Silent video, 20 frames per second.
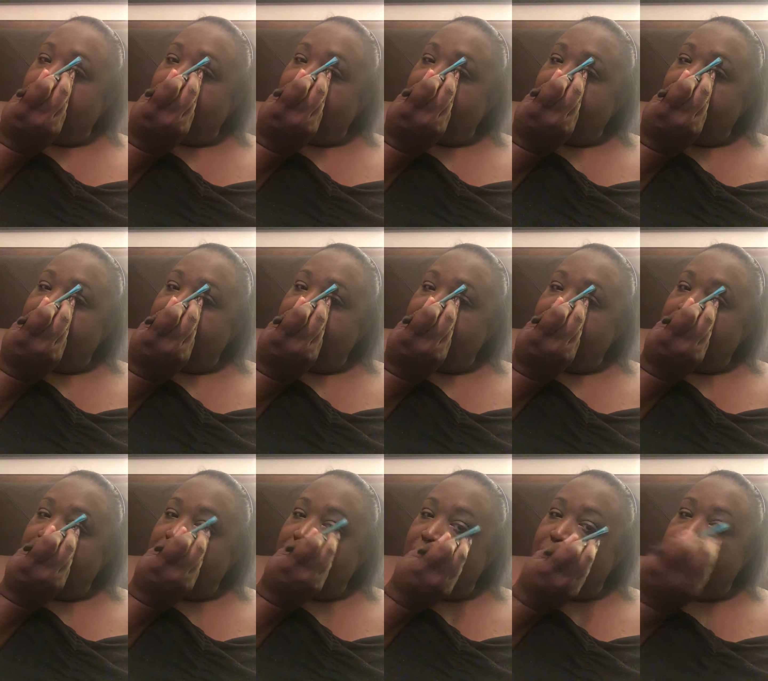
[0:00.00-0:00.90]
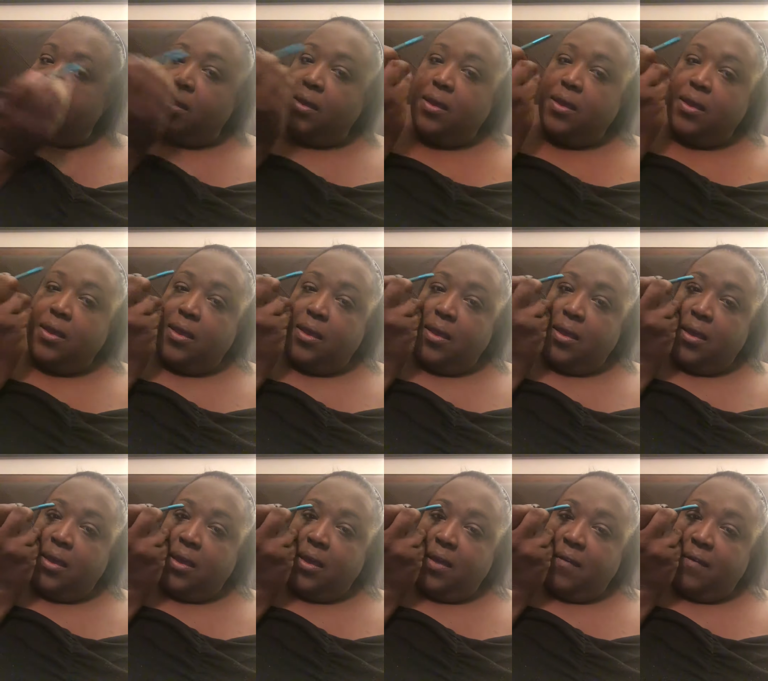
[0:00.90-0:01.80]
tapping
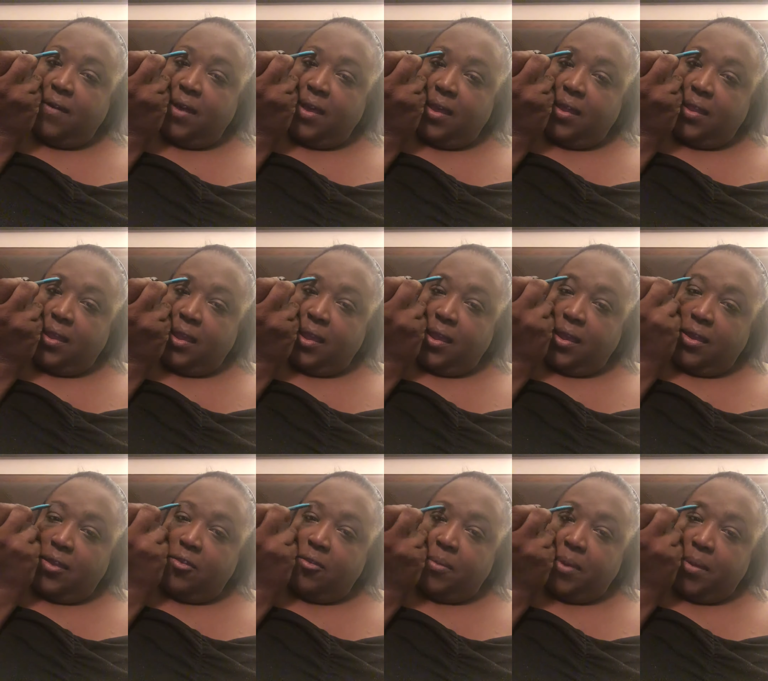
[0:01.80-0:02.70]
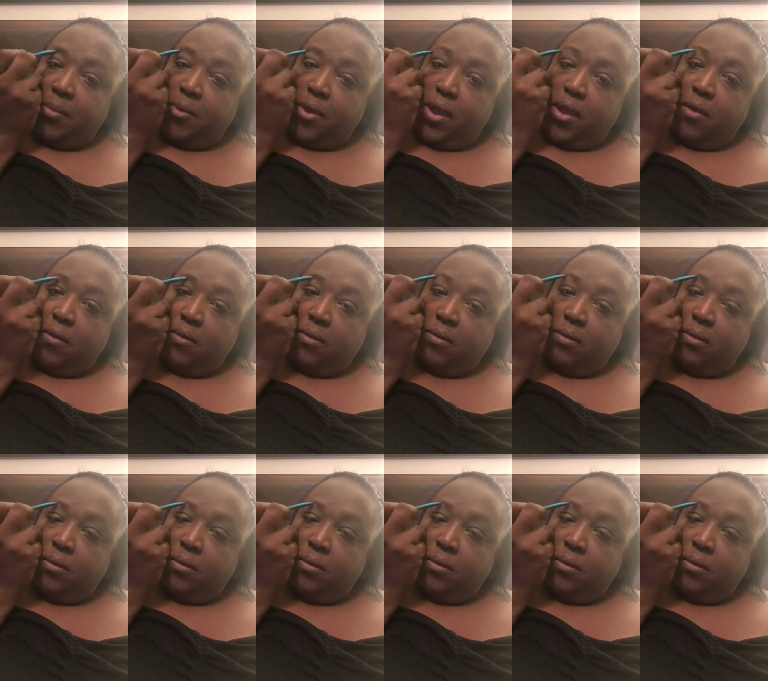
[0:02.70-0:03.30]
of highlight under my brow.